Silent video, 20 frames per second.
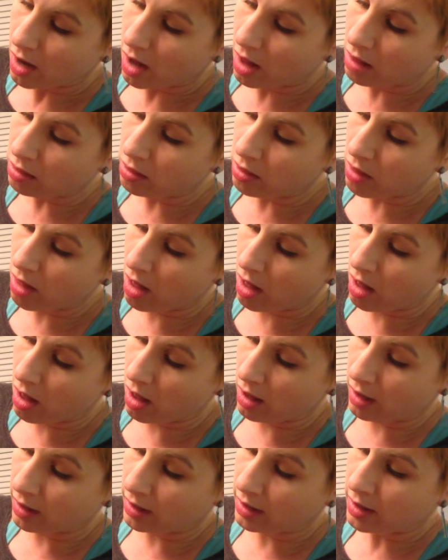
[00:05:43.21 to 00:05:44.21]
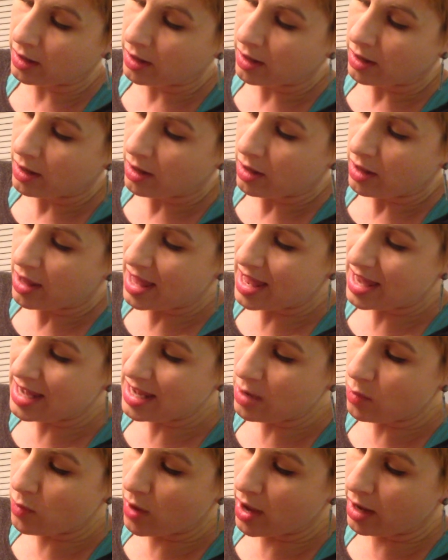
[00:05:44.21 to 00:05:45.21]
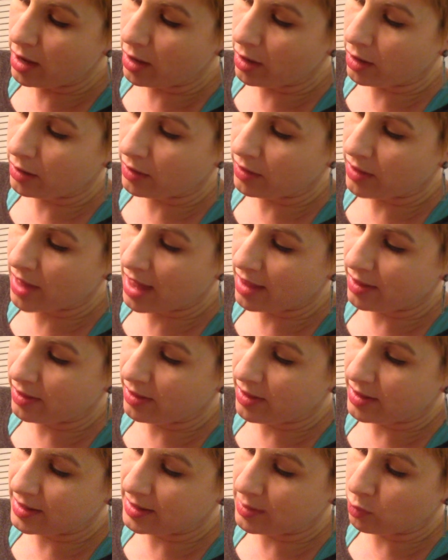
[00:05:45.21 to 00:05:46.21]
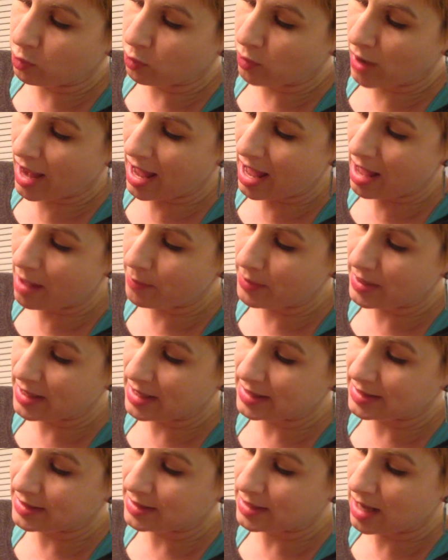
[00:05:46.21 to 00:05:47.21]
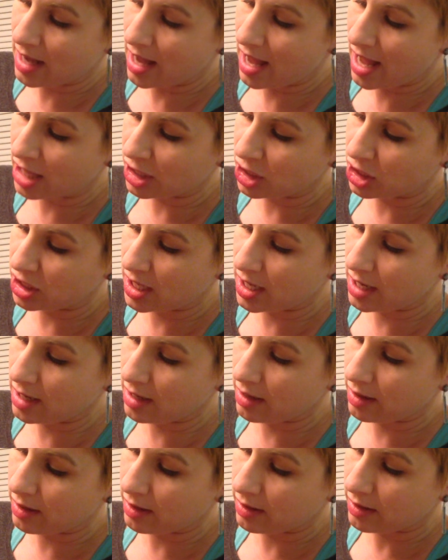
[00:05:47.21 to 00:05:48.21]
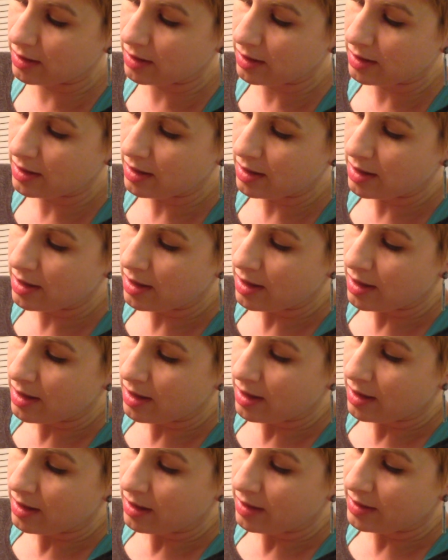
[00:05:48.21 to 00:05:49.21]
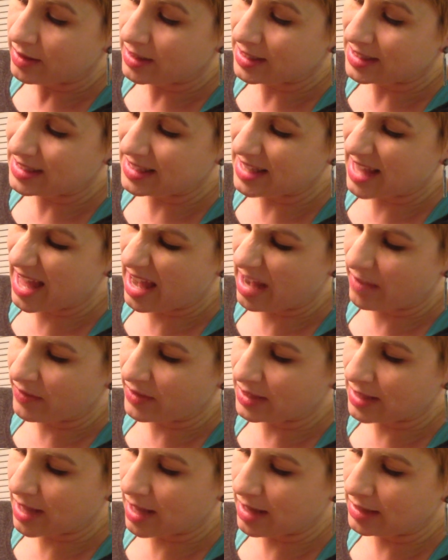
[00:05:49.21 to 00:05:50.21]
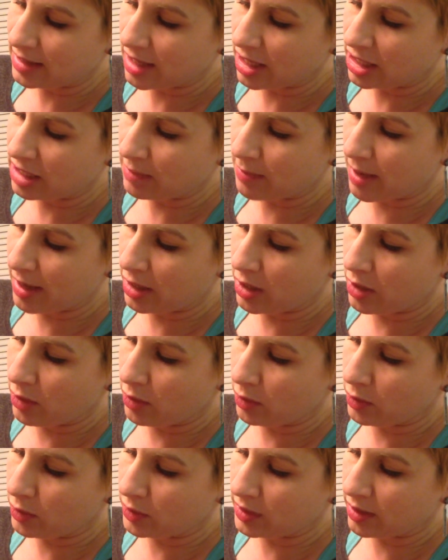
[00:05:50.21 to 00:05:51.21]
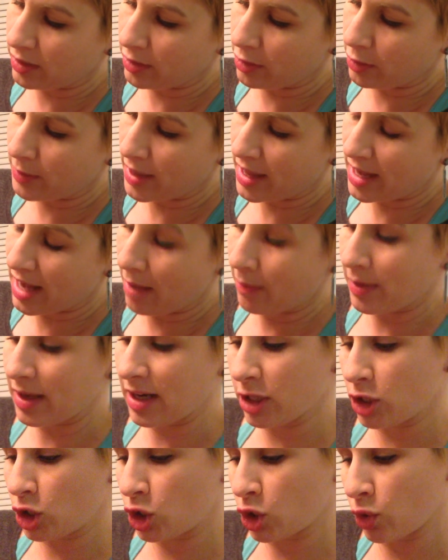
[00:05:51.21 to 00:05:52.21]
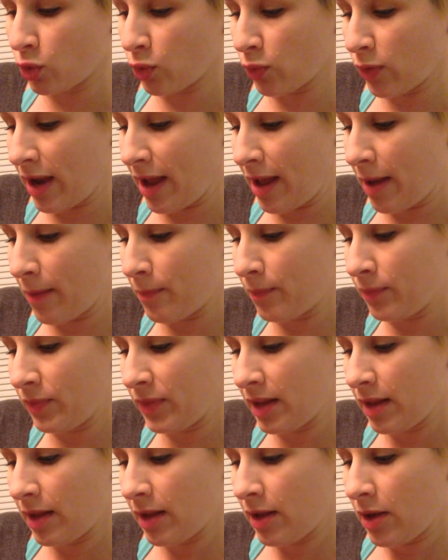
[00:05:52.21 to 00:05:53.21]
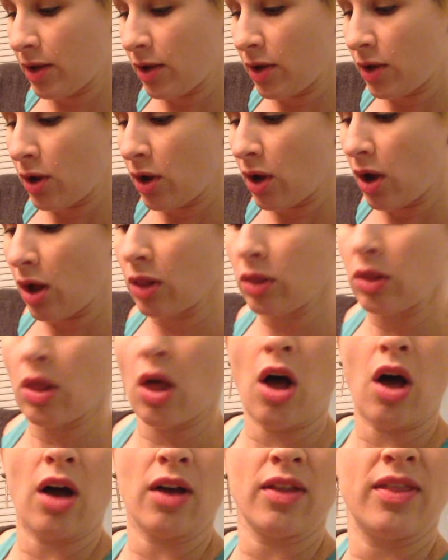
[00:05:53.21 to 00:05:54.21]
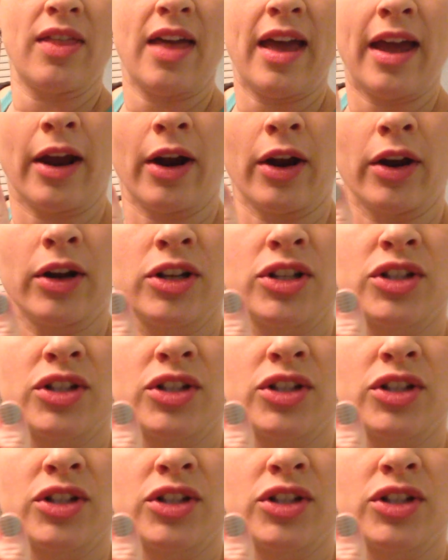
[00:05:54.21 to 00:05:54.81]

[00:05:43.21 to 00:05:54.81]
along anywhere that the wrap is touching the skin. If it's kind of touching my cuticles a little bit, I'm going to trim along there